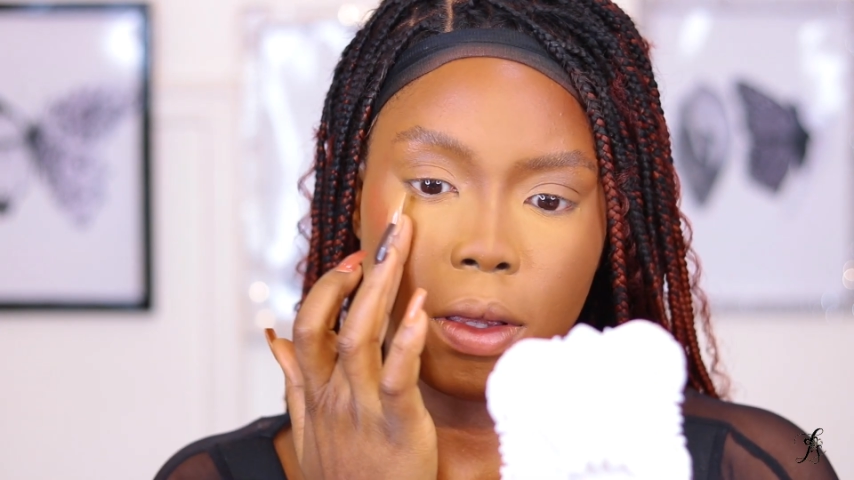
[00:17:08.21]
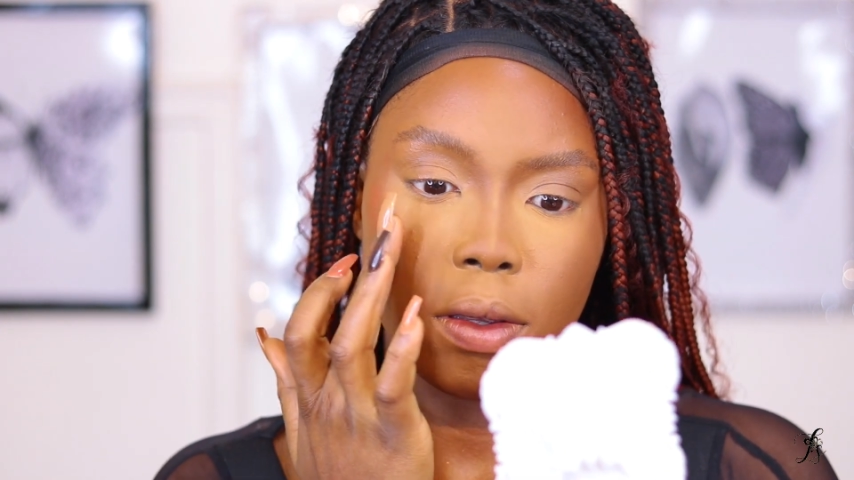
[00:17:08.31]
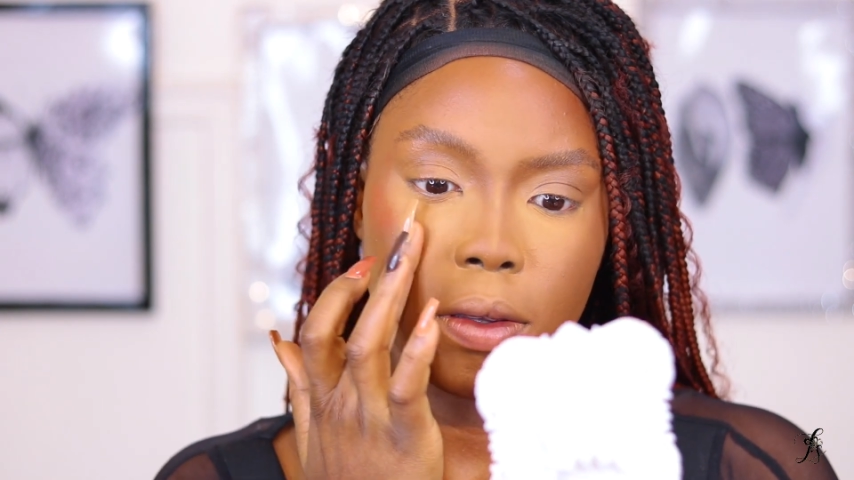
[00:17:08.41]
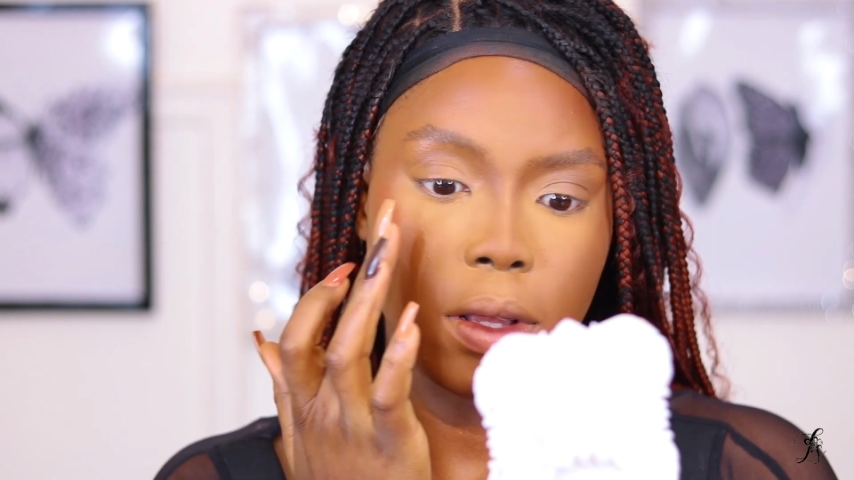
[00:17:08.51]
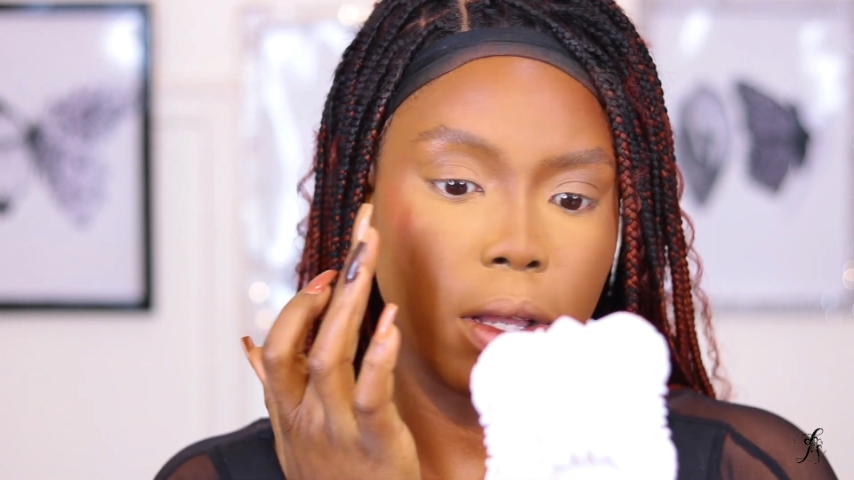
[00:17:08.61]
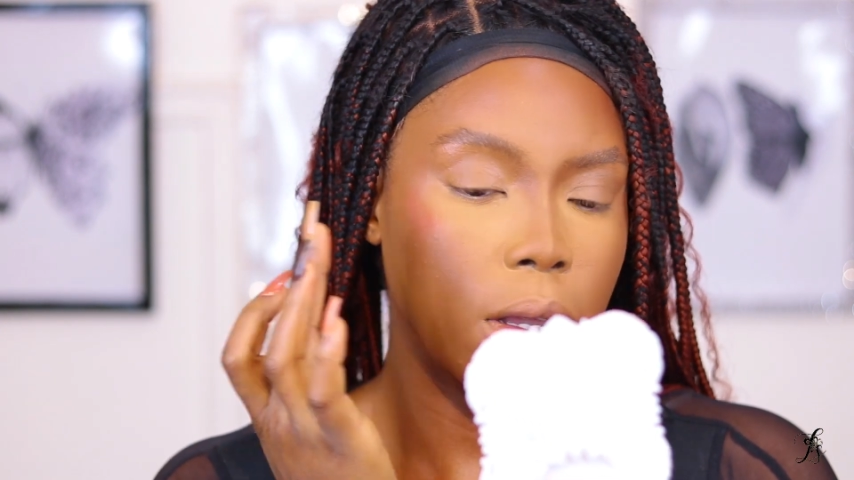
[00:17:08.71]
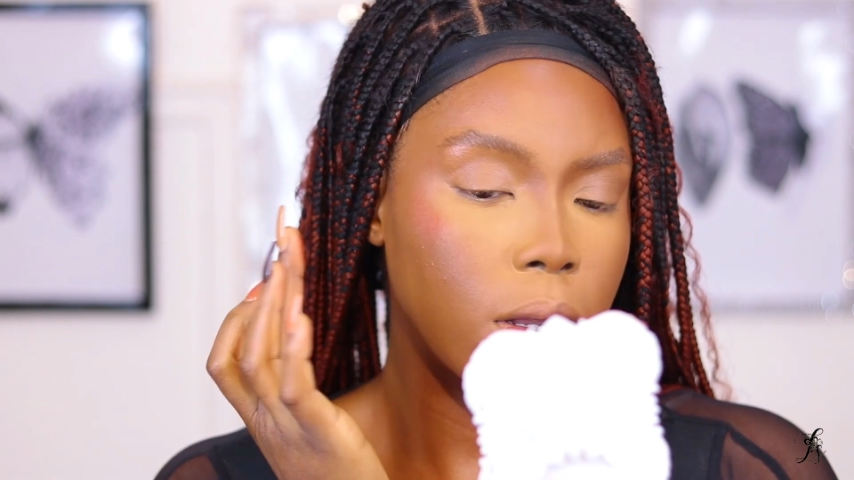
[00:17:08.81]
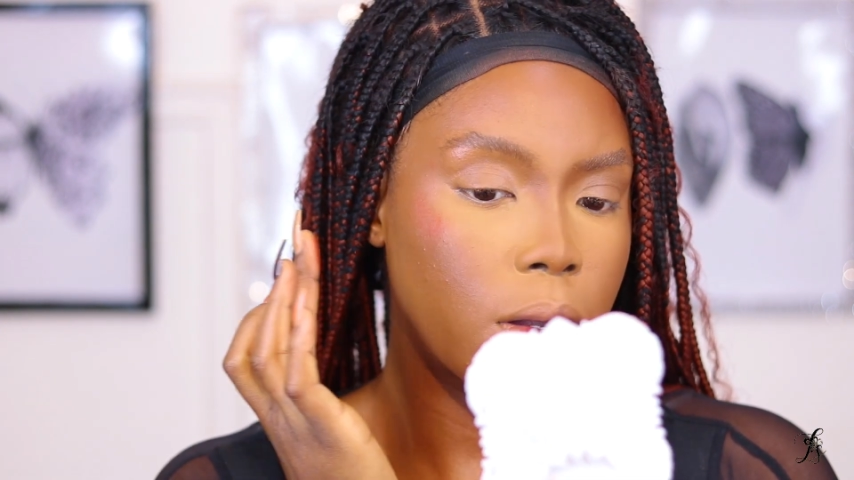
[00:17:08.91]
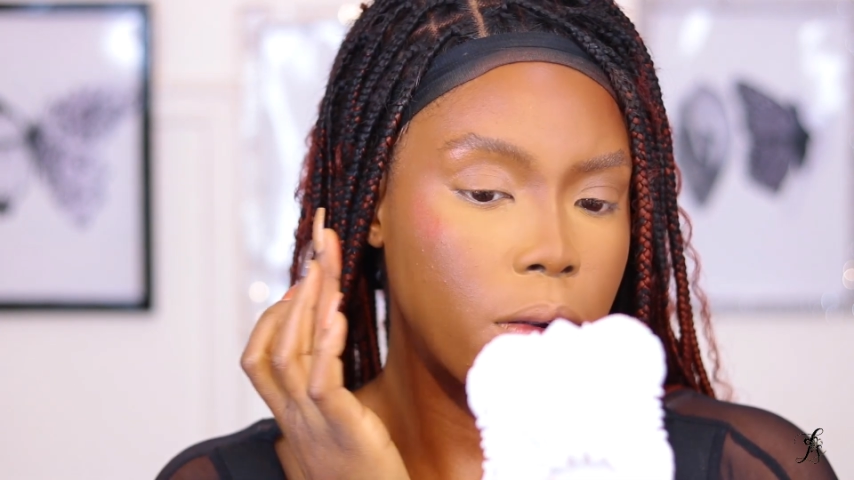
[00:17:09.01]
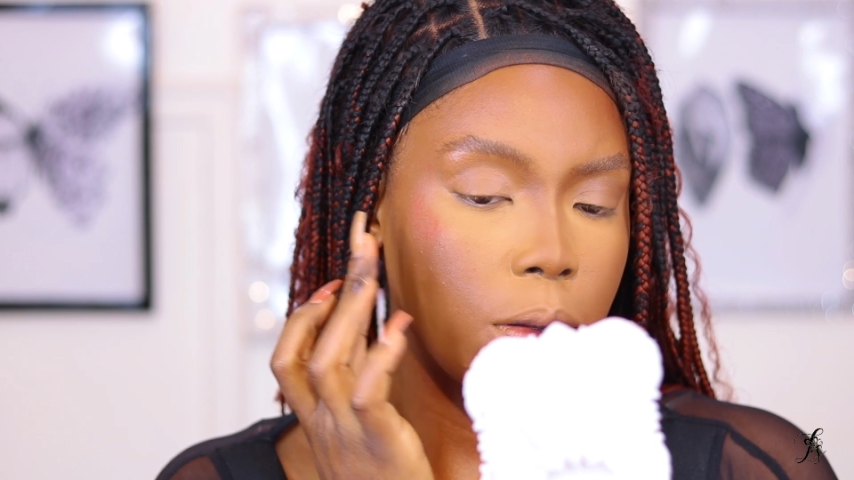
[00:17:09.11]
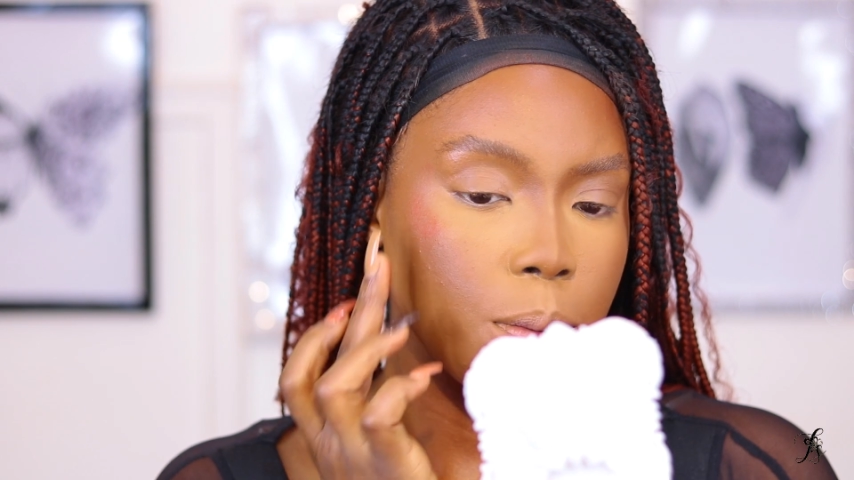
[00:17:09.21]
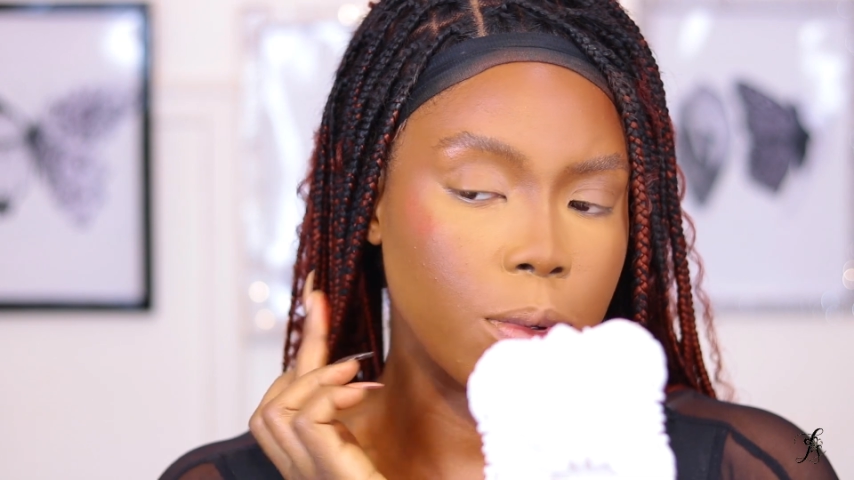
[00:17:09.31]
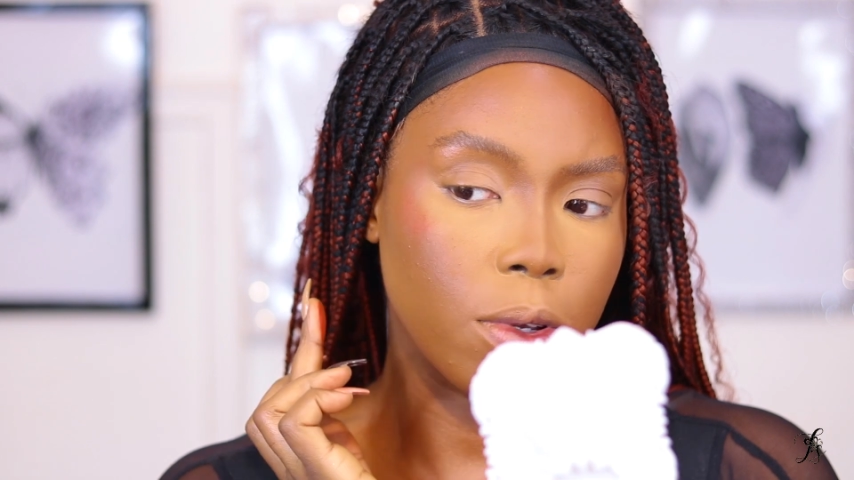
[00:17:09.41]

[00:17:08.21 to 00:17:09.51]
This is like a cream